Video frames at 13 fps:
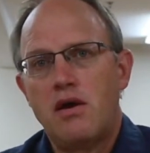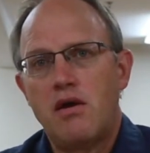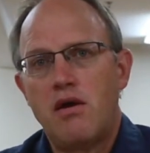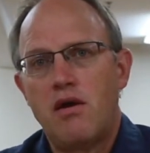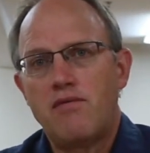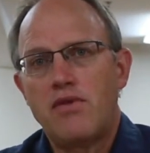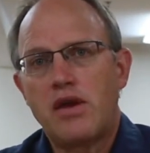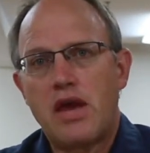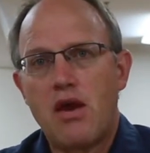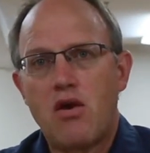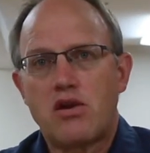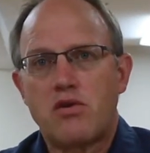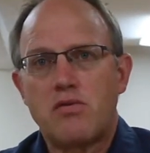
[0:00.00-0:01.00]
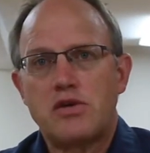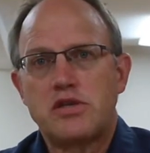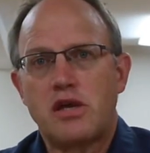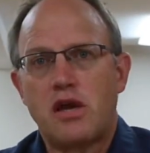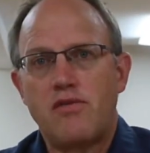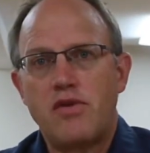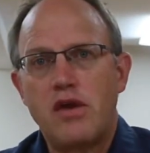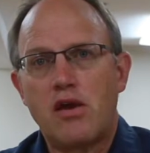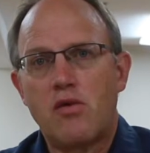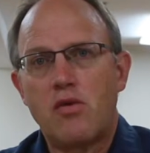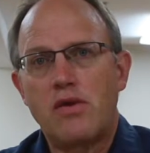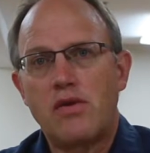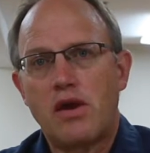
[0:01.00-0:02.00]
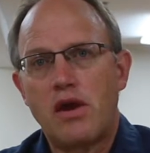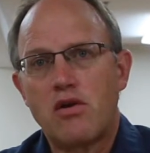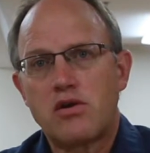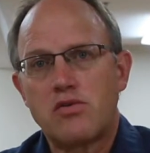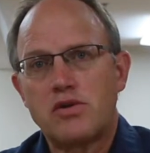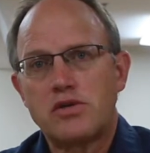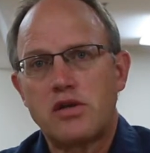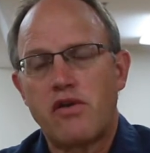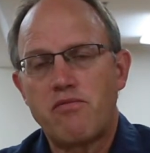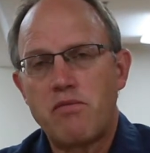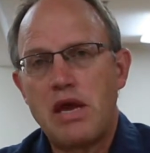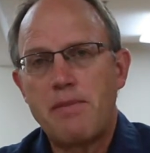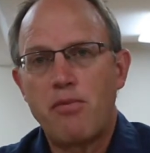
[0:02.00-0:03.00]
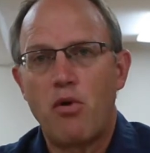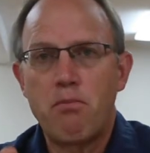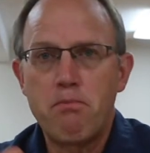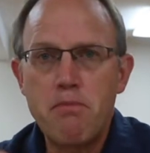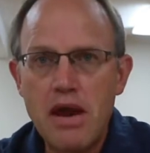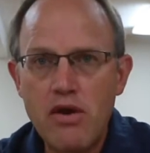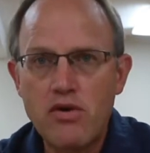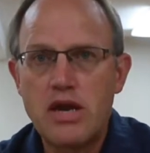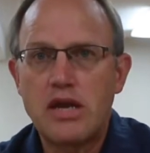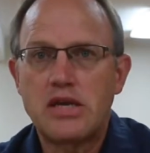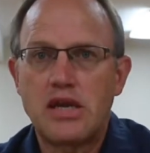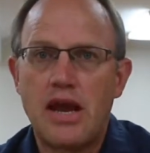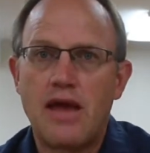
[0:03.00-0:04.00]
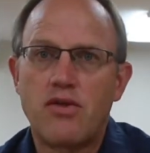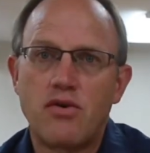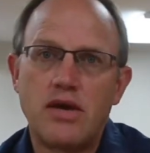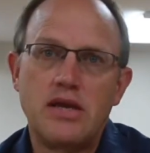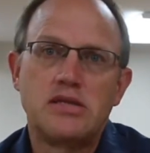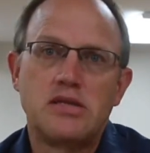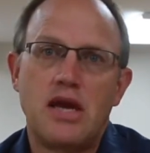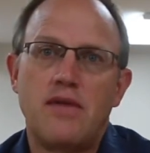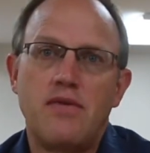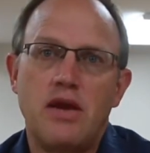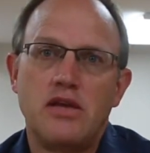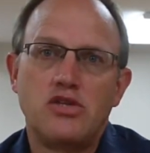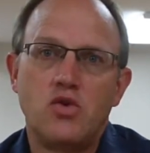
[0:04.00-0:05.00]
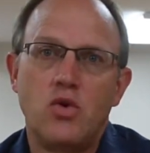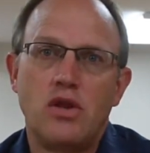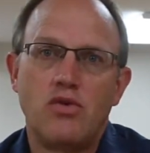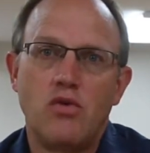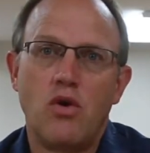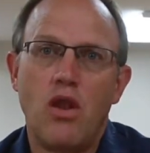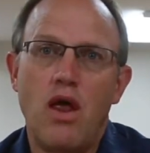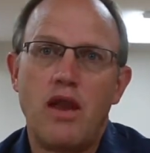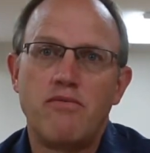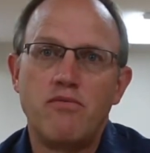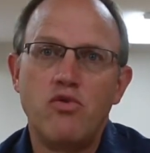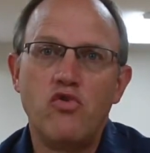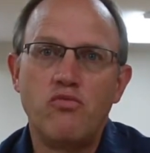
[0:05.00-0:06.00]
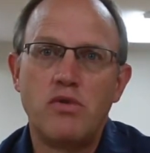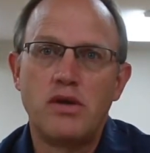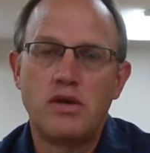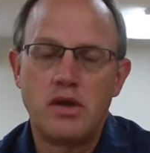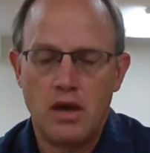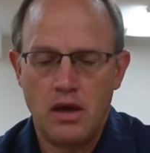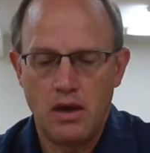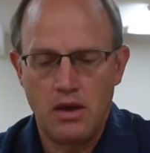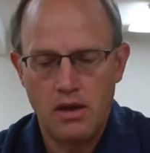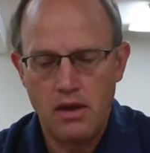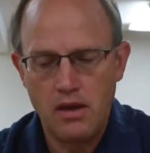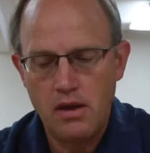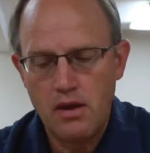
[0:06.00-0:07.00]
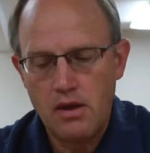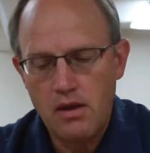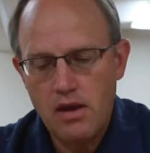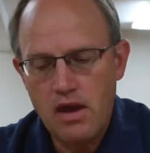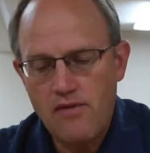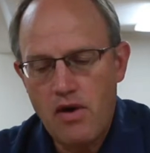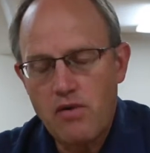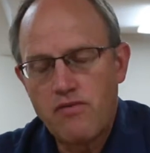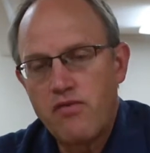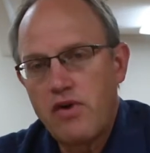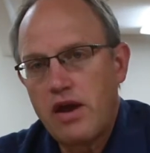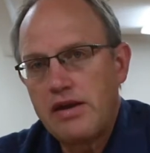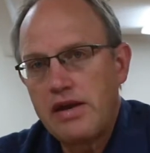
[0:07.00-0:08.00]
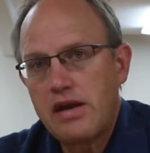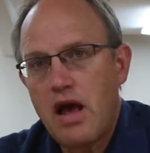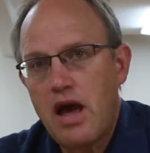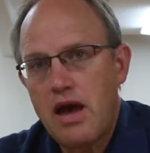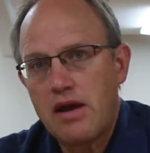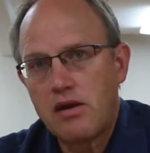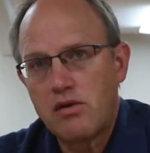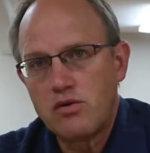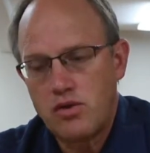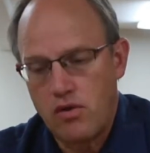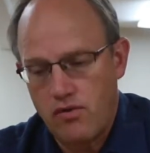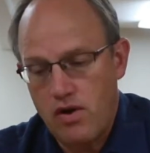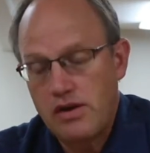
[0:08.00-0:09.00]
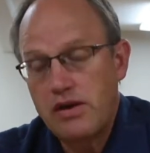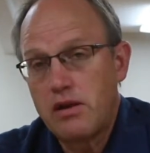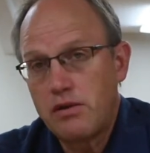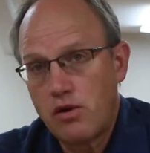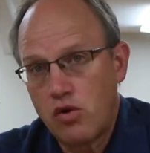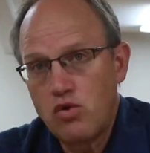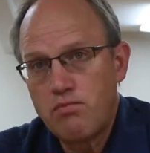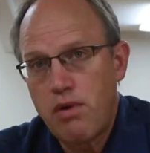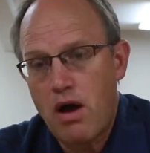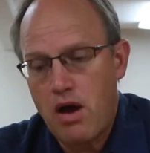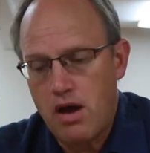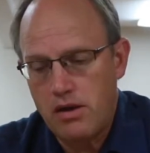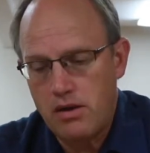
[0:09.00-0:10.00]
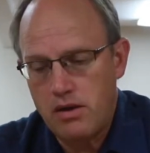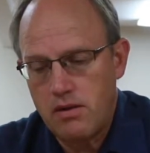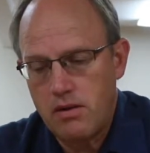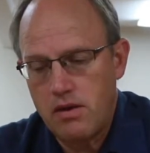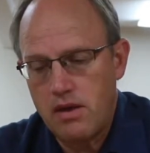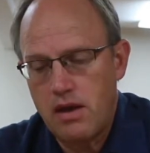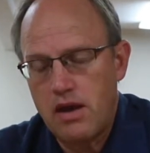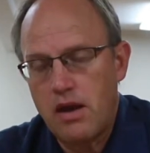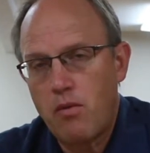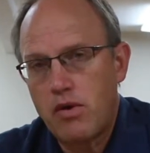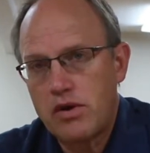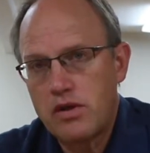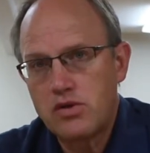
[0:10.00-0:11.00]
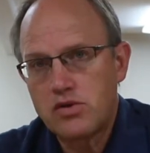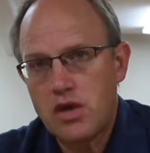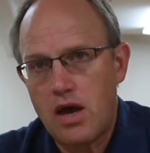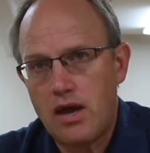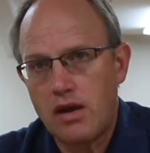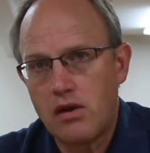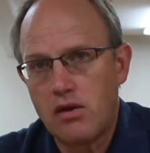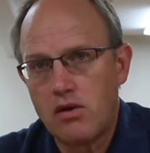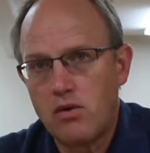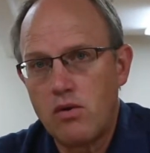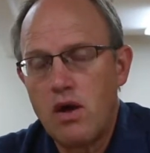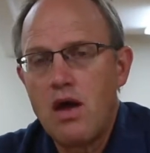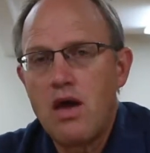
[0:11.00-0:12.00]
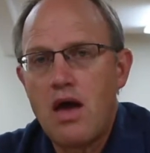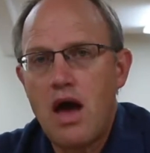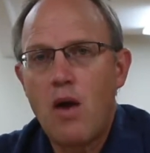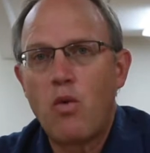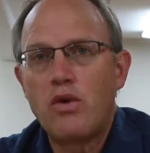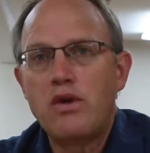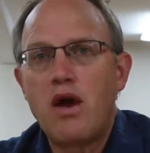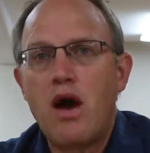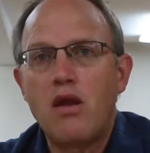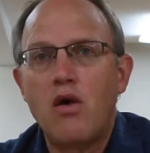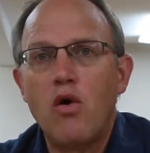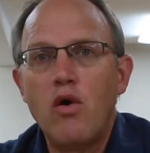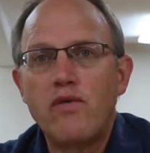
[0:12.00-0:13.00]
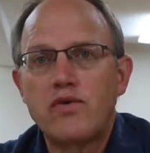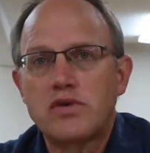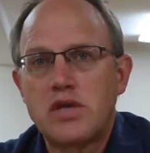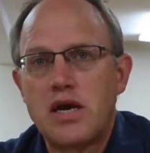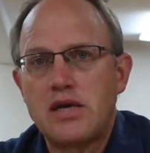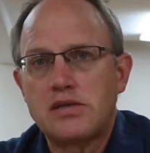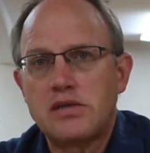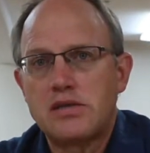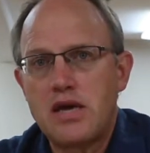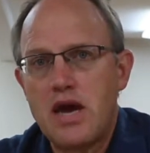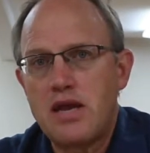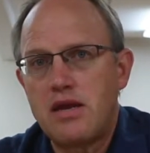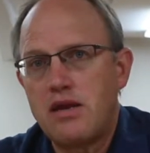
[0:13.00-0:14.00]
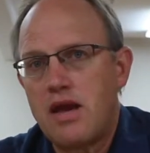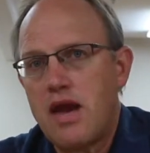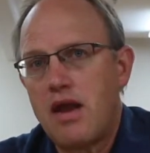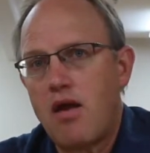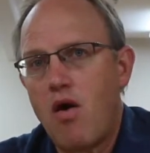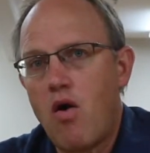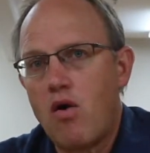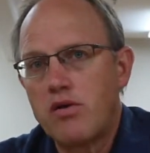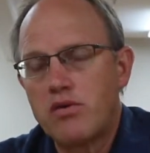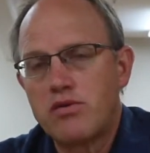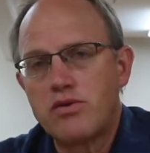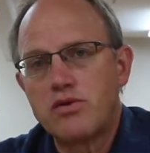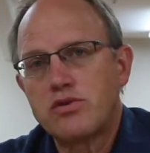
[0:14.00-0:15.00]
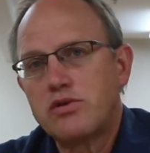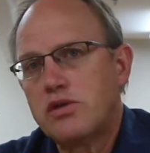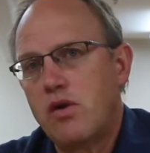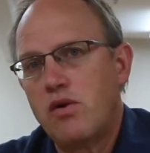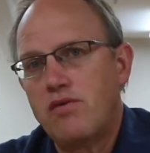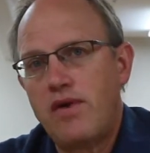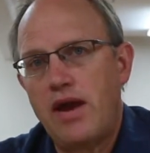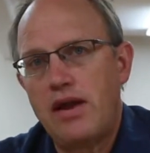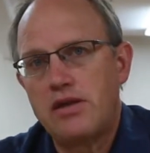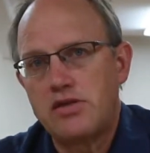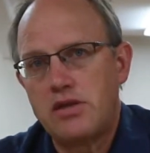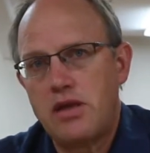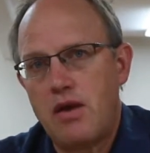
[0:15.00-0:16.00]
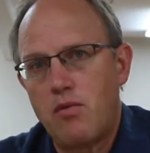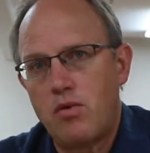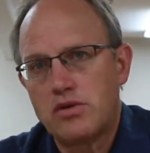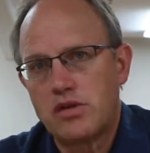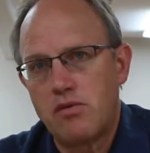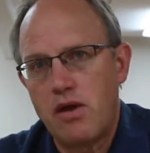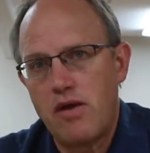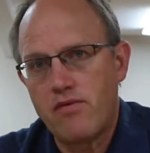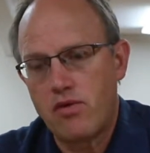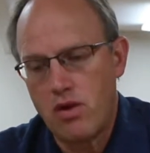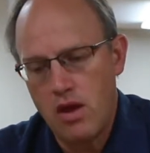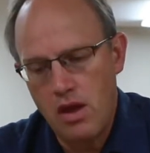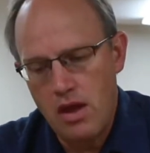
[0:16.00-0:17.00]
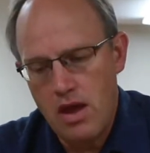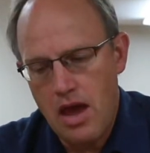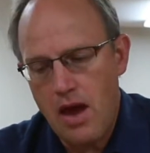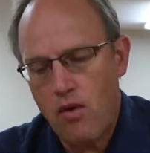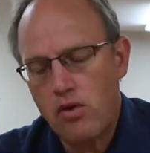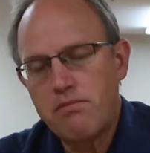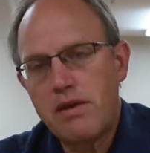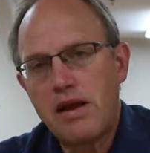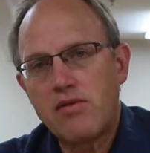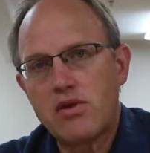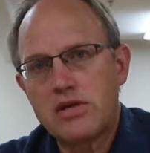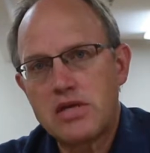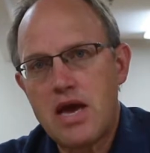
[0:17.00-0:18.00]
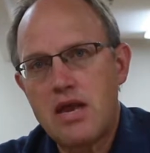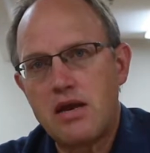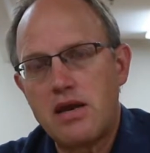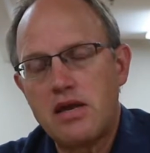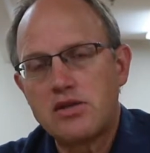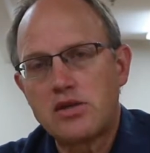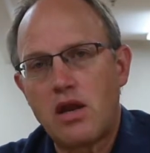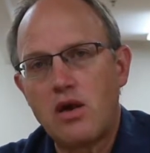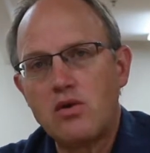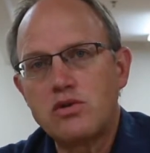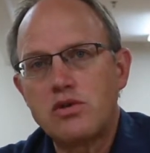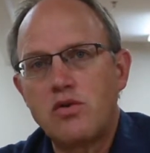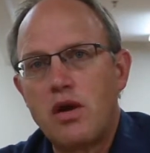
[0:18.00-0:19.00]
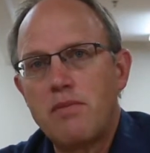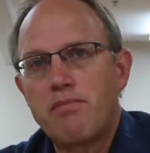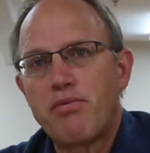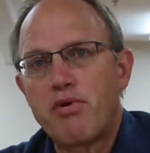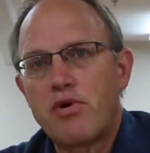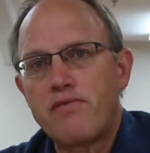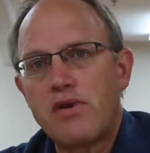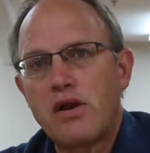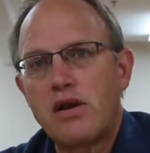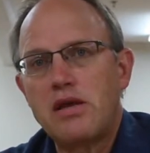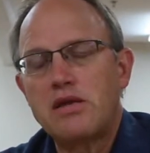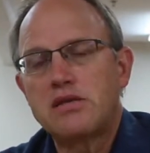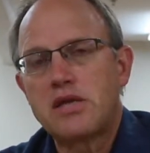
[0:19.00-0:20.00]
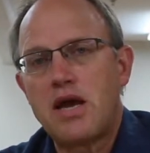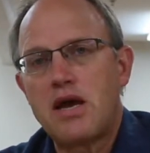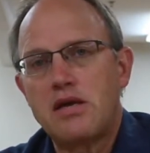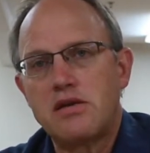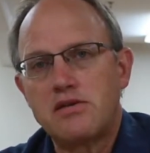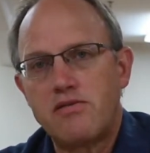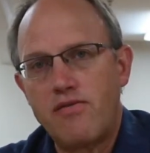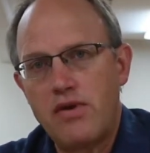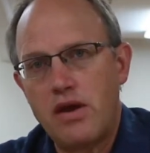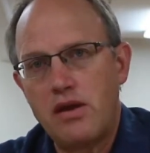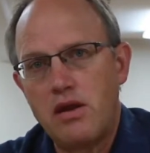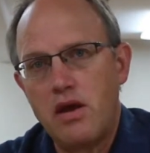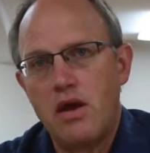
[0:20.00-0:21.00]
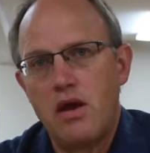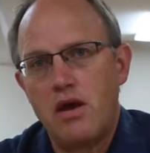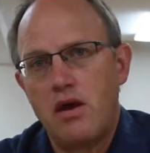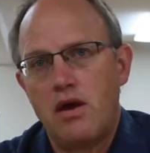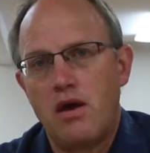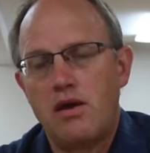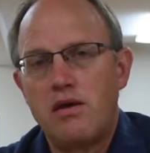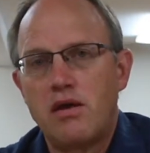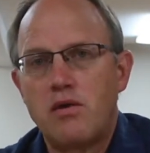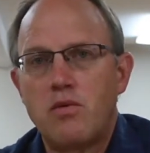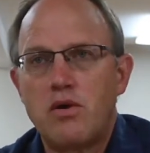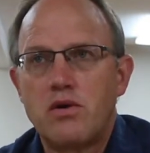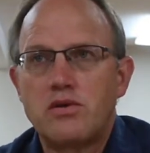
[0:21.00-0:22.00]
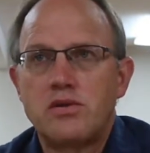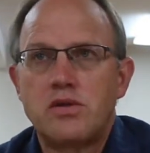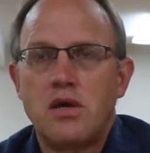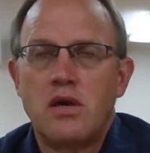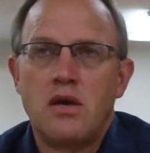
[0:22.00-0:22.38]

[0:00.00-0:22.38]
of the characteristic of hickory and the characteristic of maple marrying together inside that joint through a lot of movement, if I need a high glue, or if I need a glue bond and I want to use high glue, I would not oversize the tenon at all. There's no advantage in that whatsoever. I would make the tenon as close to a perfectly sized fit. In other words,